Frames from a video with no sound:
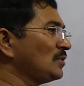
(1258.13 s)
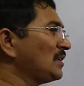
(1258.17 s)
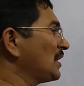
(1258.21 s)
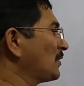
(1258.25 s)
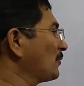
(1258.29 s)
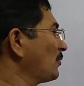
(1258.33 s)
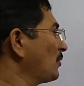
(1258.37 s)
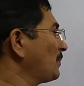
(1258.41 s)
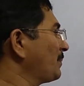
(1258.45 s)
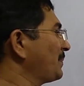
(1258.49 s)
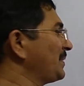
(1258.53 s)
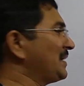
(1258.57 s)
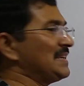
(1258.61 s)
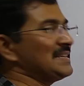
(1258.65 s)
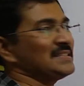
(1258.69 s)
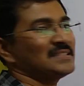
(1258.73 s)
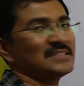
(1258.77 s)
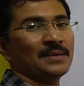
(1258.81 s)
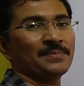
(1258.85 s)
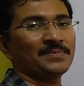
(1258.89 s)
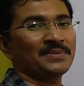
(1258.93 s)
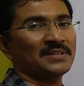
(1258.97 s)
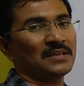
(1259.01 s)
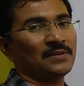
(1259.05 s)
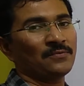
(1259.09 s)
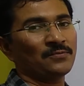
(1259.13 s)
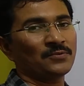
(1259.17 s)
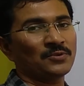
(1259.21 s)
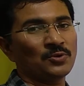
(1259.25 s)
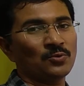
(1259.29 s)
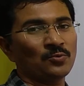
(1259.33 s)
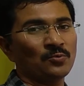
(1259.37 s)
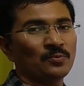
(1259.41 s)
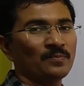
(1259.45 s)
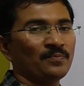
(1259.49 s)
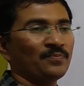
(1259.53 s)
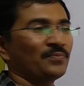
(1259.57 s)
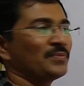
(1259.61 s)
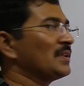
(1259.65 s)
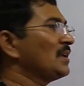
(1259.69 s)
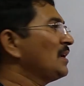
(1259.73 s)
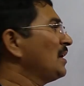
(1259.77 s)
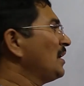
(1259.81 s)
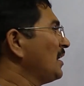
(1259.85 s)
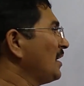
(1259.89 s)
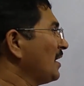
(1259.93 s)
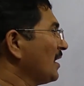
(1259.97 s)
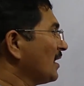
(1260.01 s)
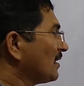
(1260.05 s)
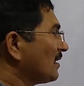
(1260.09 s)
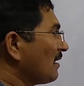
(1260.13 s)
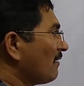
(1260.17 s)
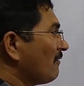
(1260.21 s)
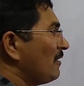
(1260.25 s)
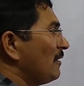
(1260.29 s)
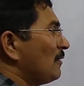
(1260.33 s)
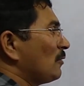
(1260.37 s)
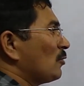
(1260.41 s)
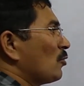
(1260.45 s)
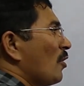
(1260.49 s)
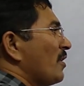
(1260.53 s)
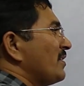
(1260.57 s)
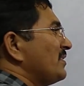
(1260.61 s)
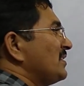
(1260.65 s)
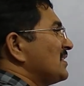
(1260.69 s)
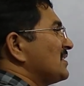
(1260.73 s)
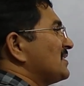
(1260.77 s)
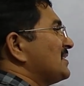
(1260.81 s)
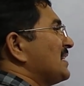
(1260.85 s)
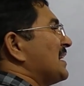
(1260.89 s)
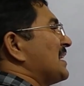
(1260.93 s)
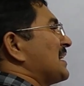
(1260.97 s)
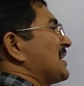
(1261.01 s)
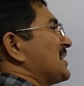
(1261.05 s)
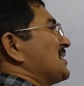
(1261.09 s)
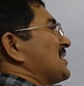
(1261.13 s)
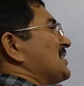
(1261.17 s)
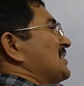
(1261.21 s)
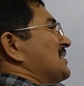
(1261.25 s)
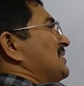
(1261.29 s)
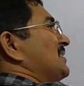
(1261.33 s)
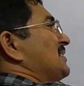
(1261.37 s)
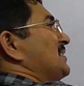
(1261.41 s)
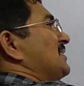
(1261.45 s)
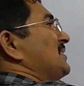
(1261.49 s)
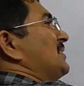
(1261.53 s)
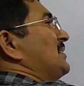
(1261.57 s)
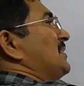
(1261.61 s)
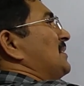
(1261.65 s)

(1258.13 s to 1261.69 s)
Therefore P is subset of Q. Now we will go in this direction.